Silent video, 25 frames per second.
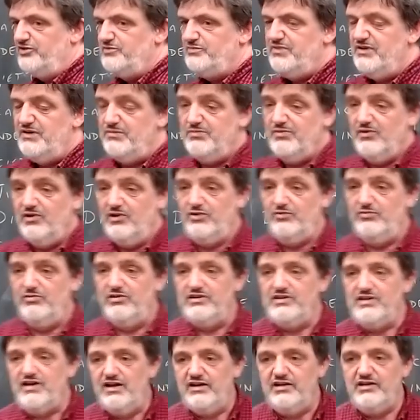those people who
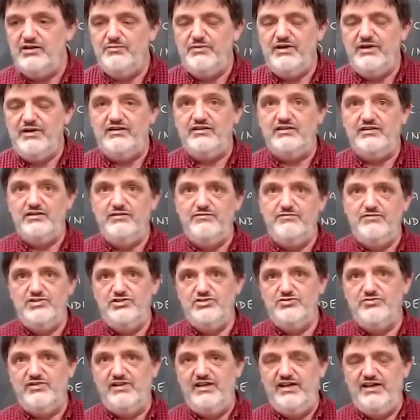are talking about
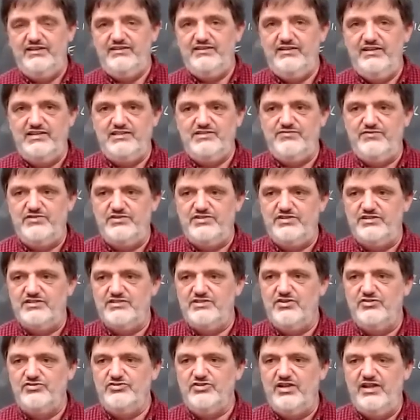individual ethics versus
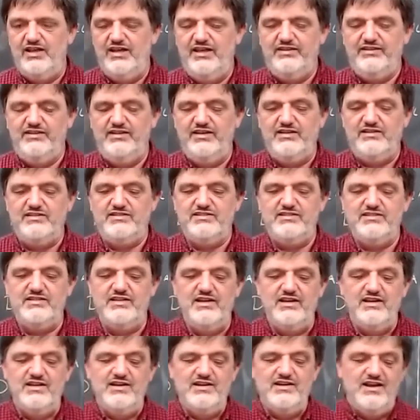social
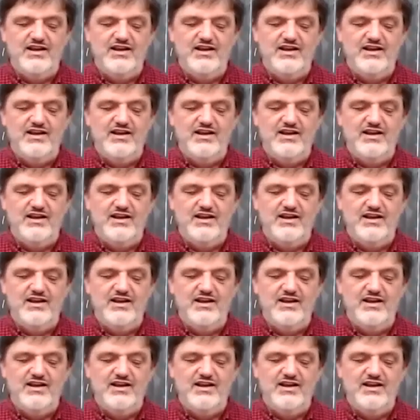ethics